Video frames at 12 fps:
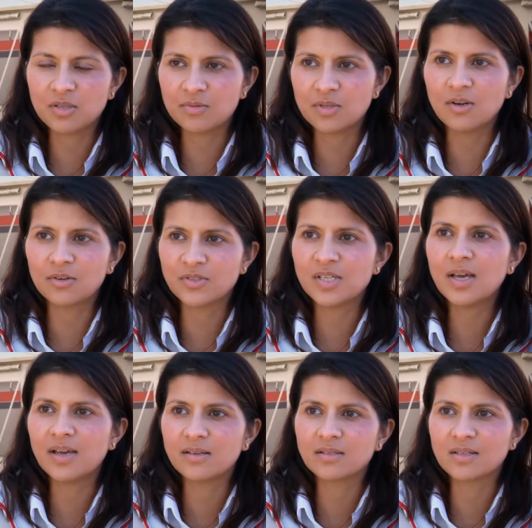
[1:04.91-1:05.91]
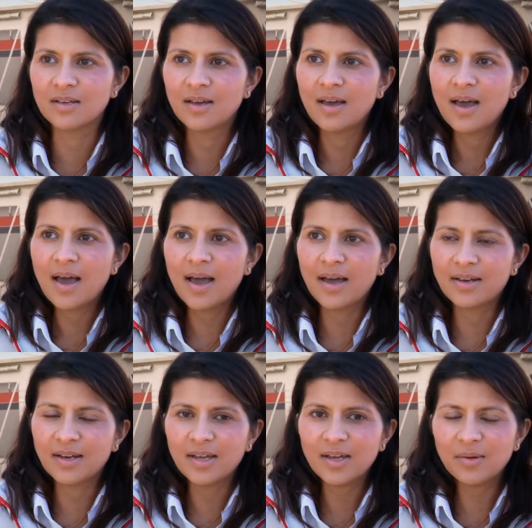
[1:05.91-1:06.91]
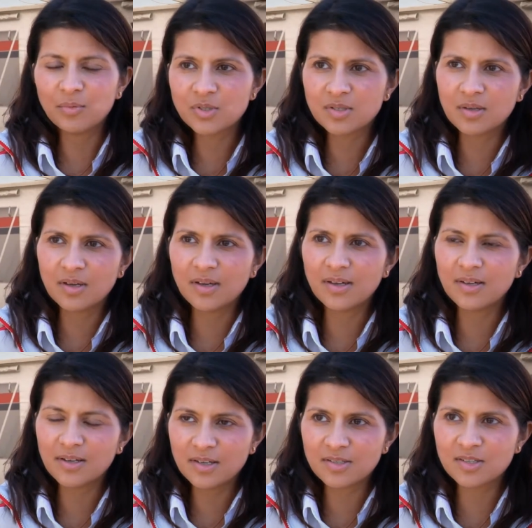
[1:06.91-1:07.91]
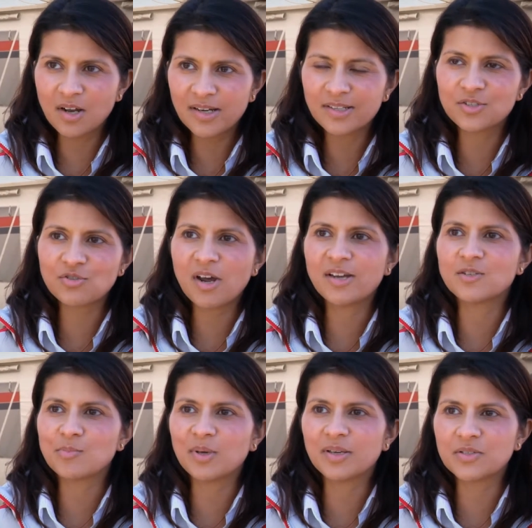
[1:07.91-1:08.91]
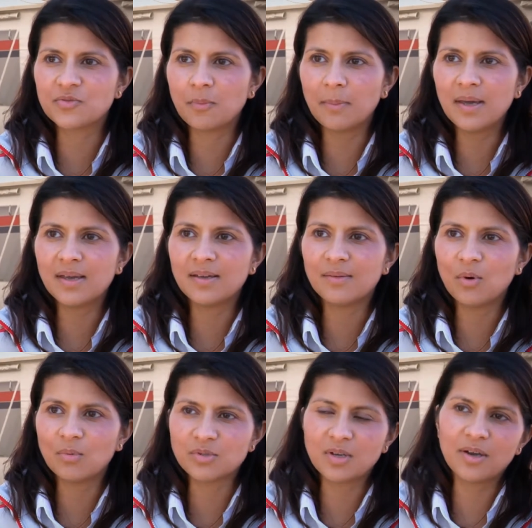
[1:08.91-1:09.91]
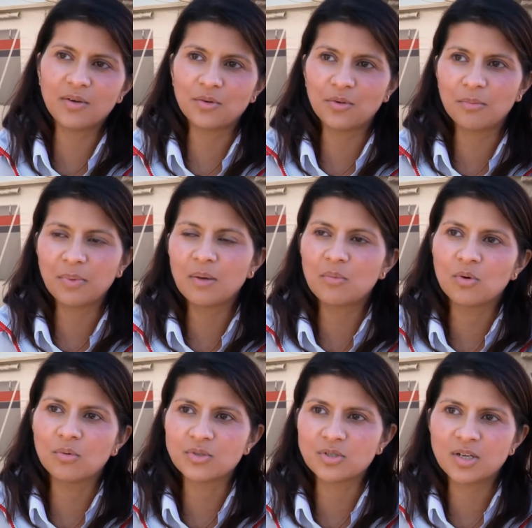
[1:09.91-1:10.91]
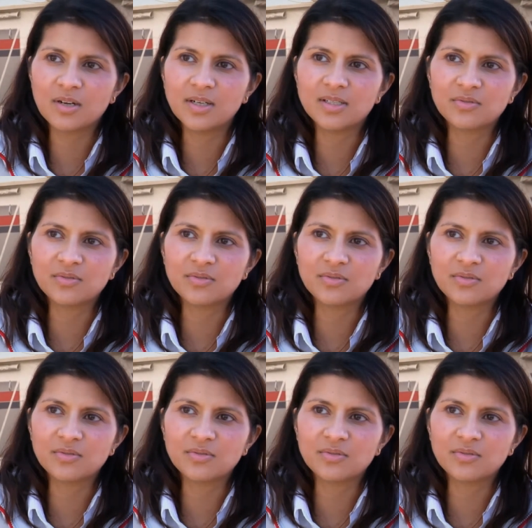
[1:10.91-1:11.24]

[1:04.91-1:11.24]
There was a lot of tears, and it was slightly strange because for me, what was going on on the pit wall was a totally